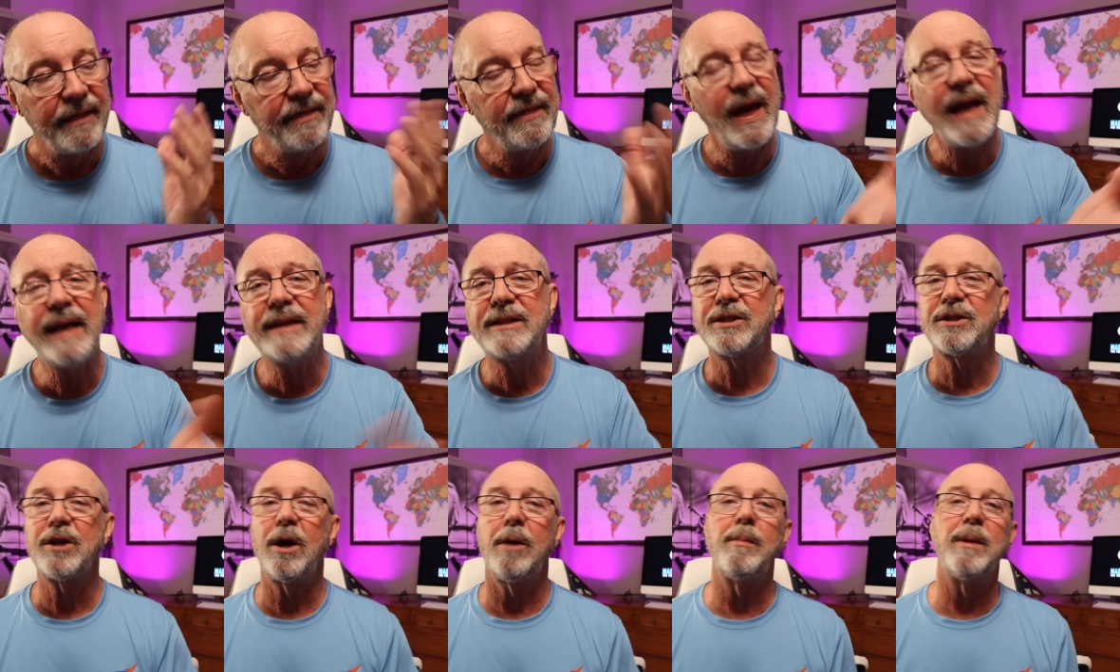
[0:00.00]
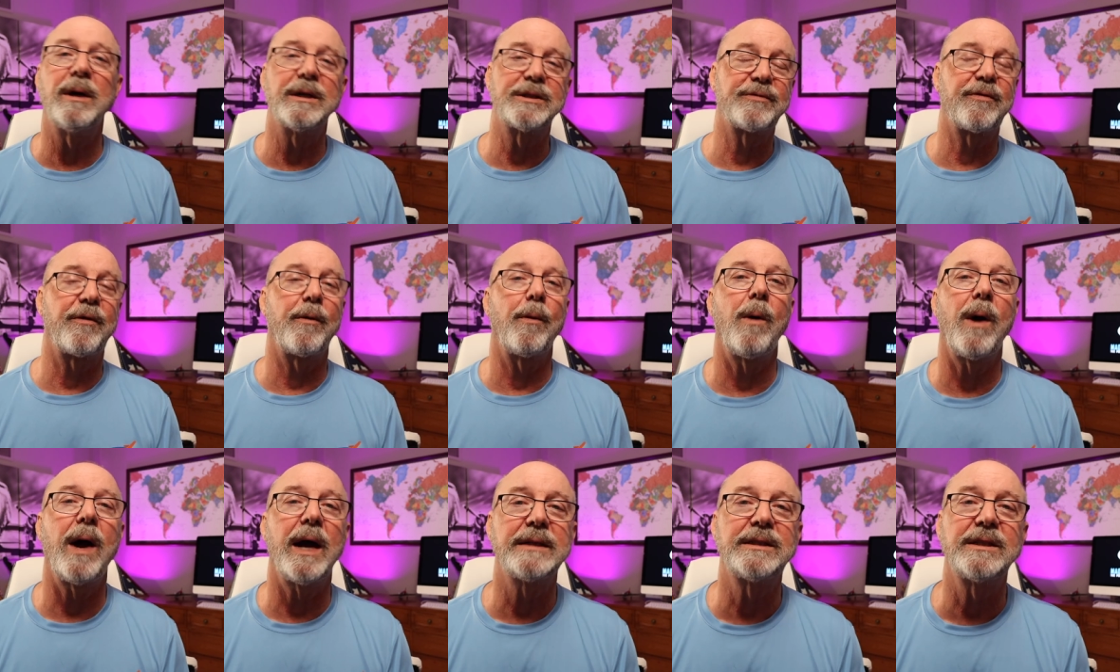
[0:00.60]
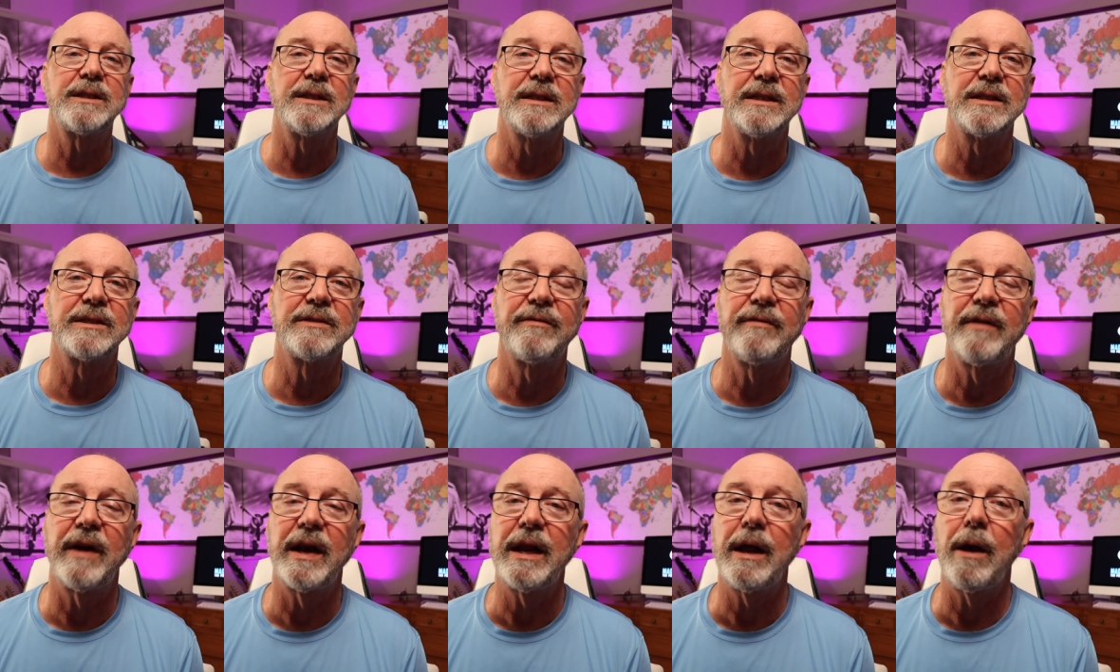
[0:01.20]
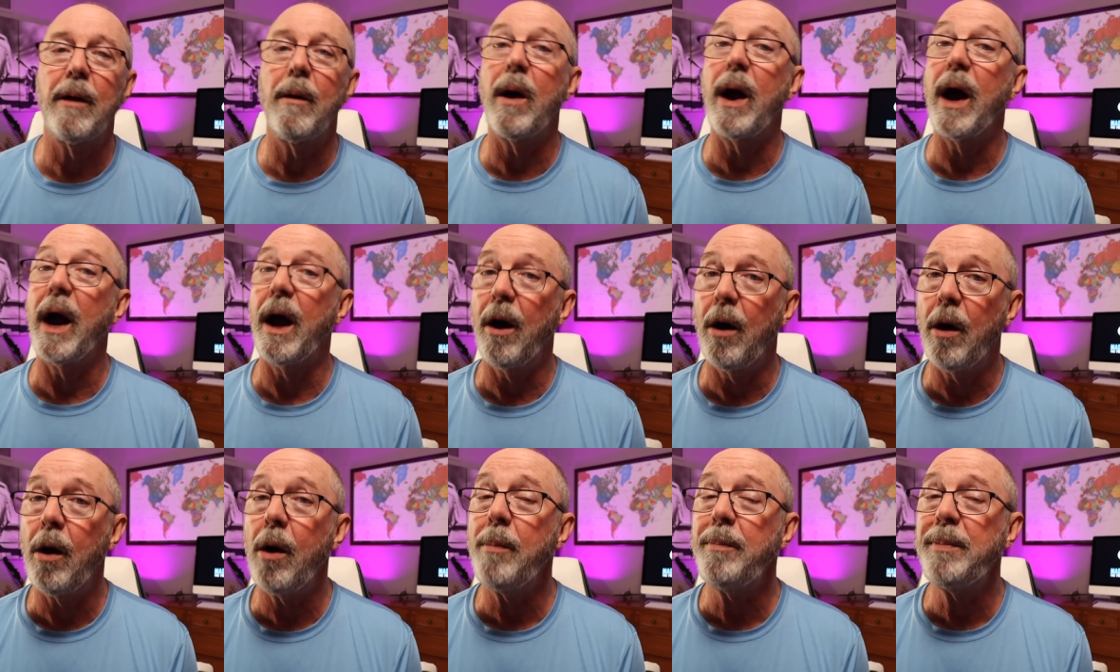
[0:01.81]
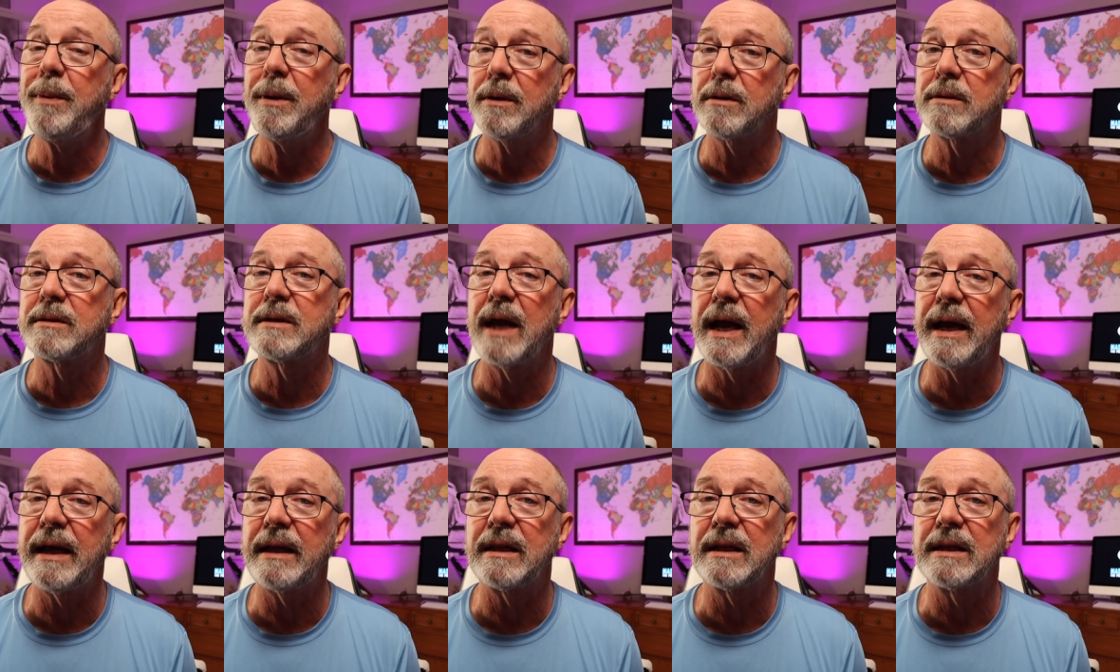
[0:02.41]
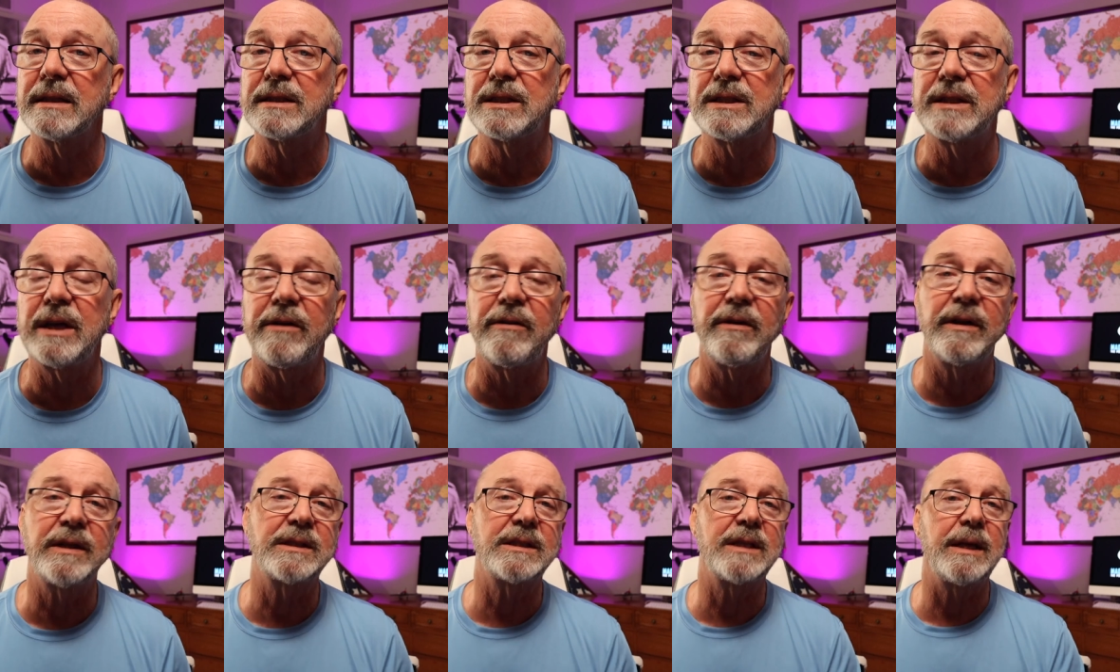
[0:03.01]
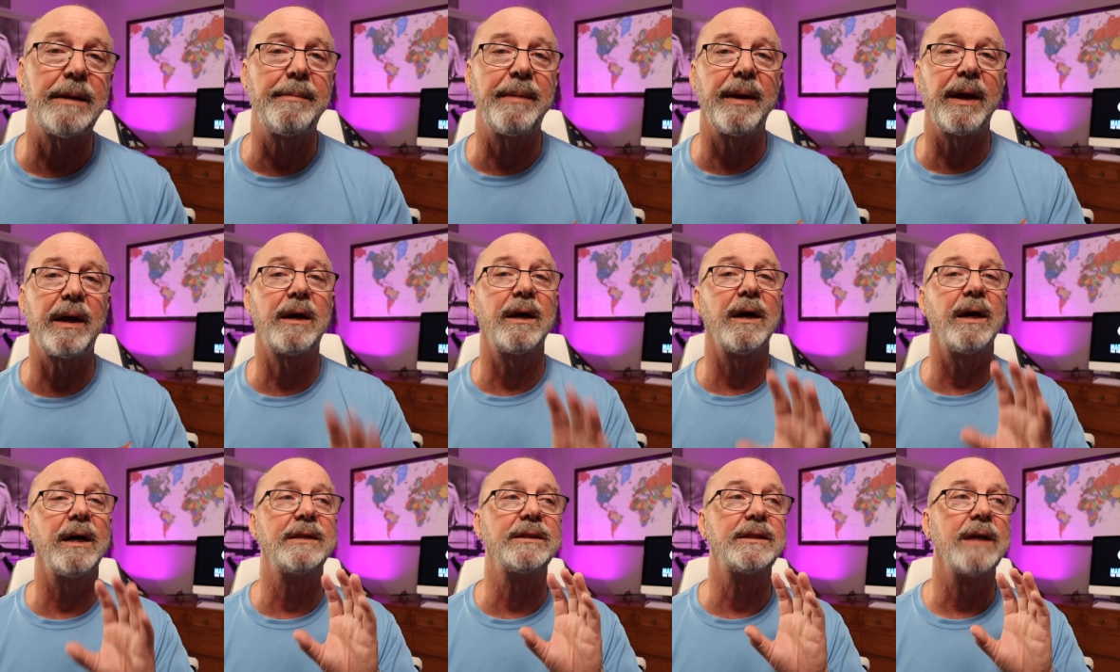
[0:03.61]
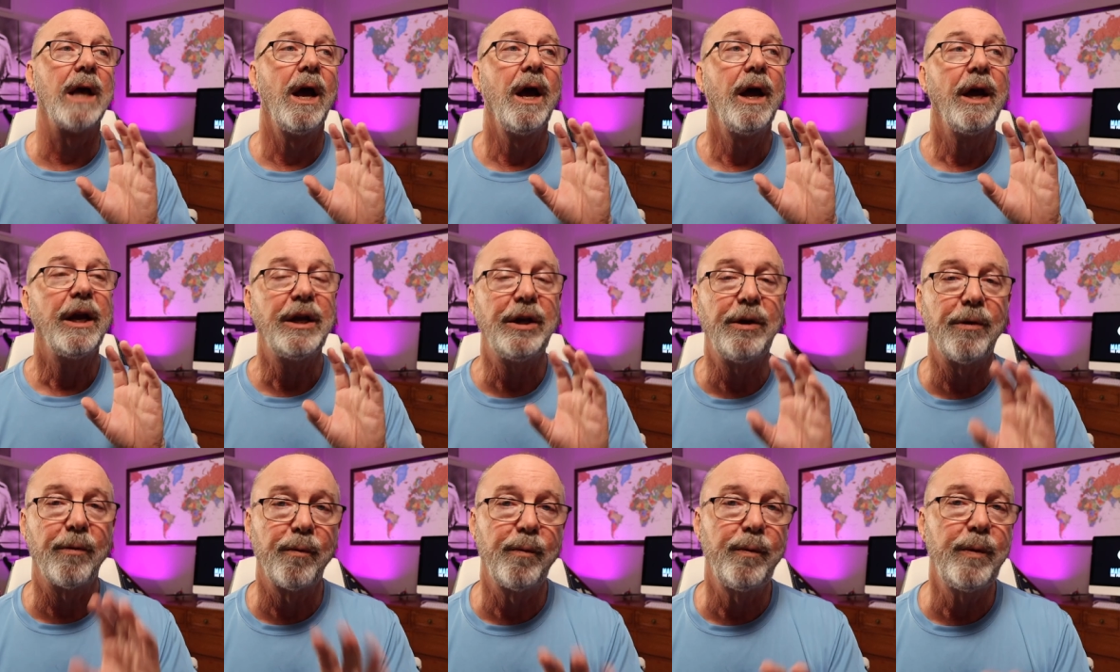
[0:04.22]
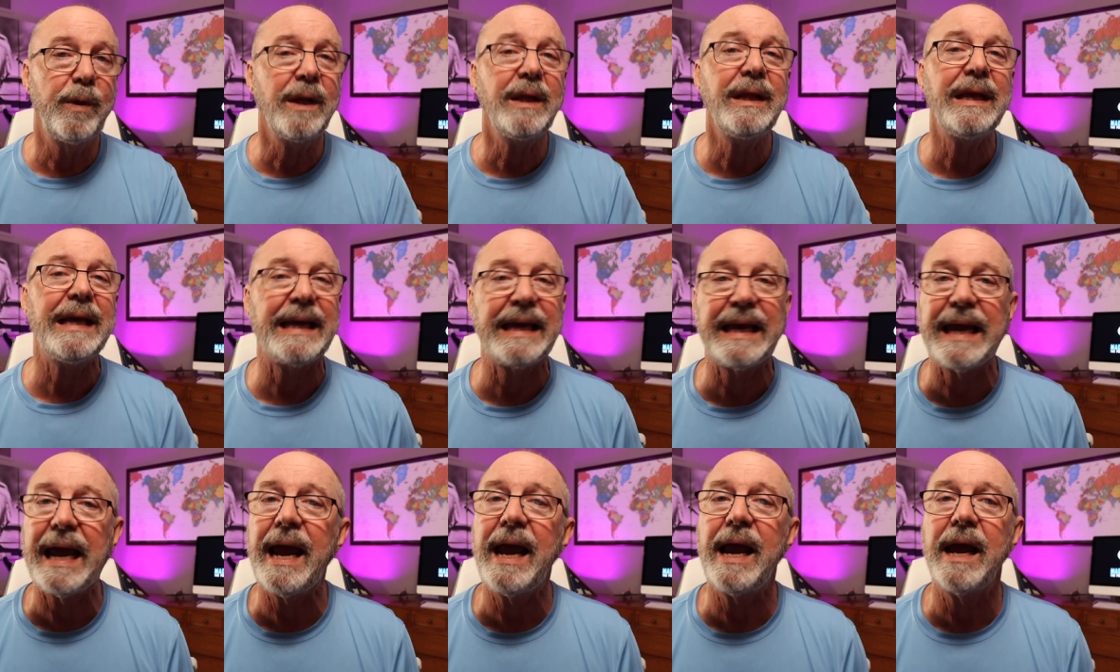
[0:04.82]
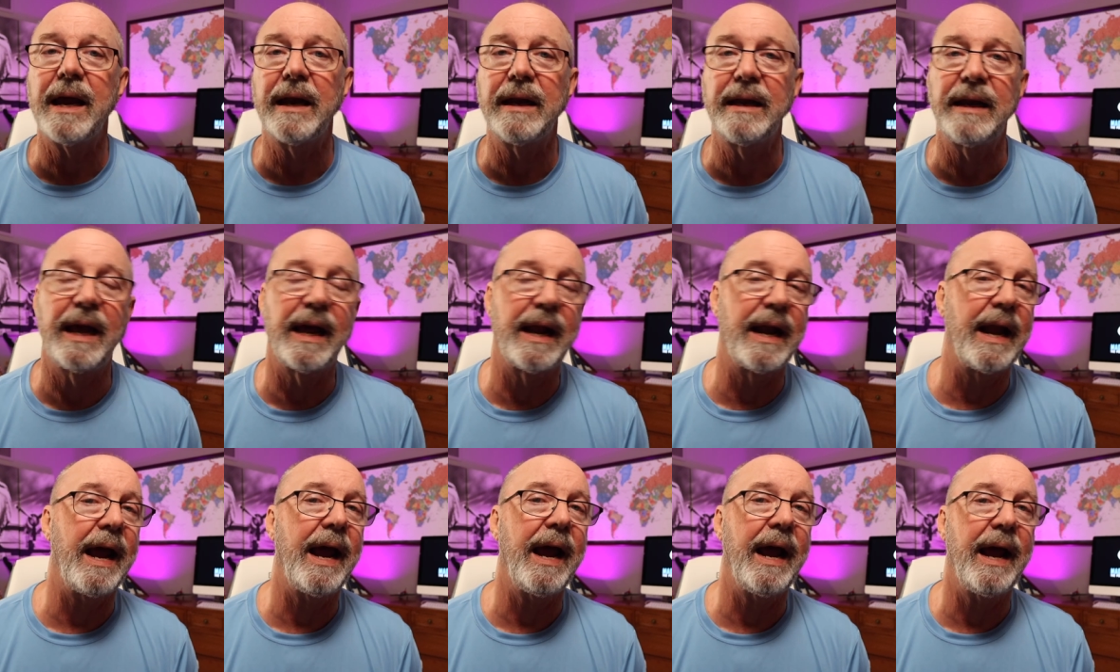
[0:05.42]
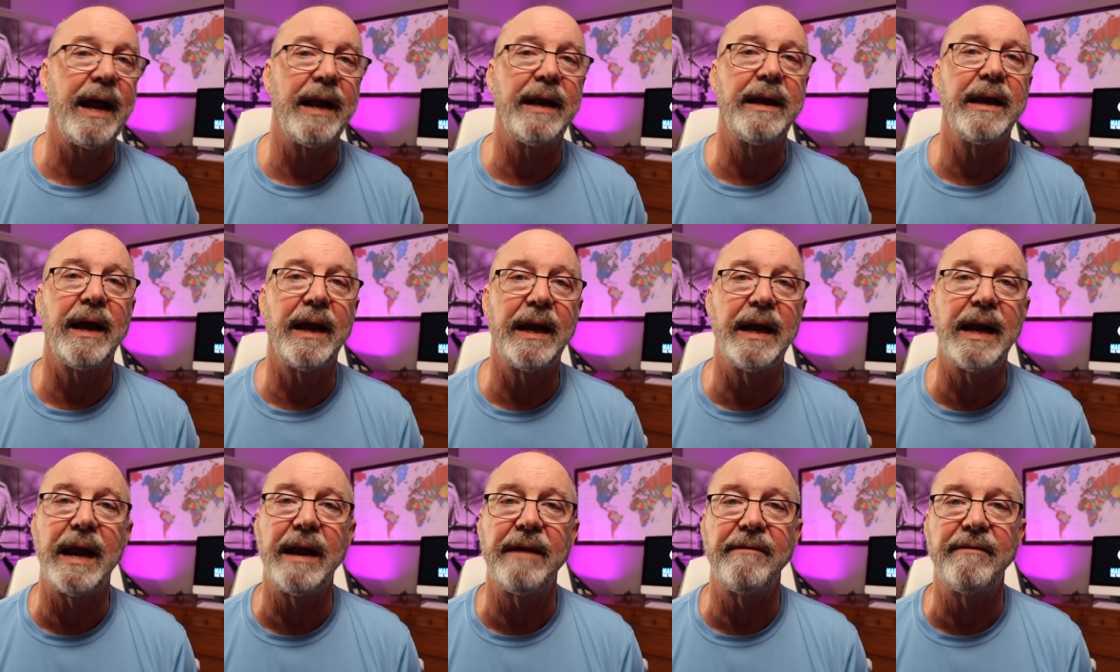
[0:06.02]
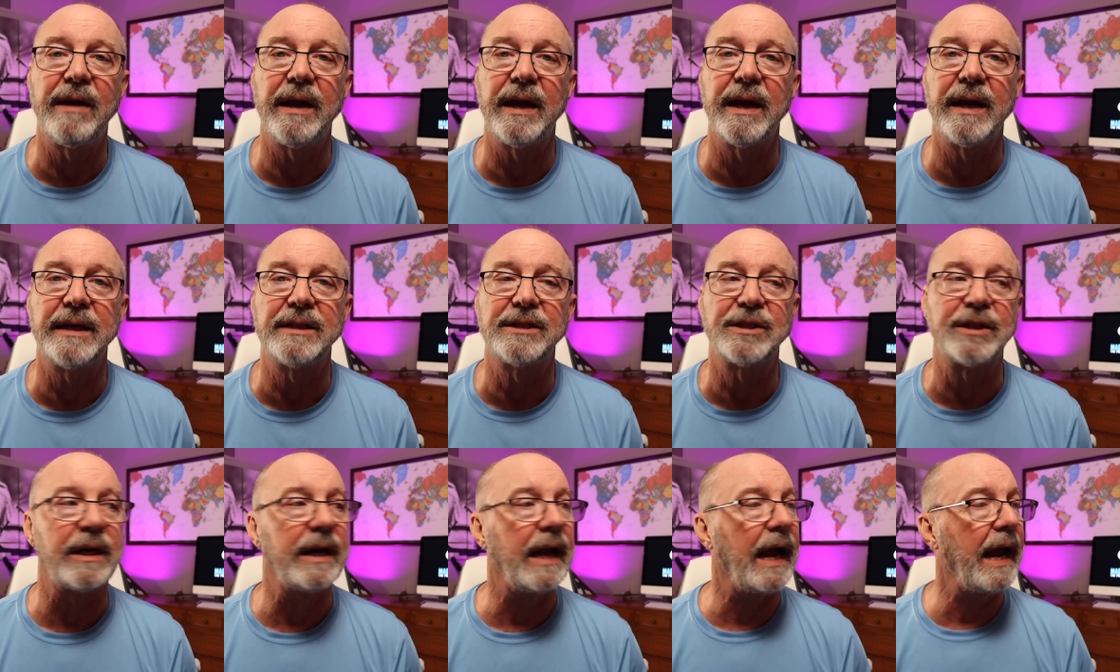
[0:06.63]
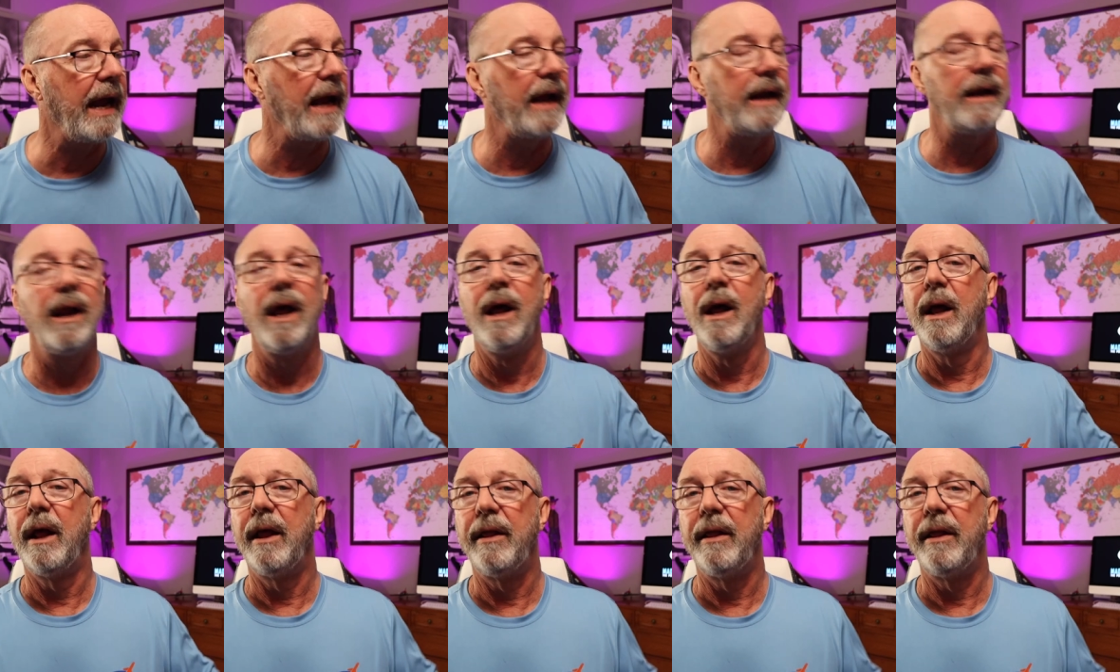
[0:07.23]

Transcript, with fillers: Thanks so much for watching this video. I hope you'll take this seriously because you really can get ahead in aviation and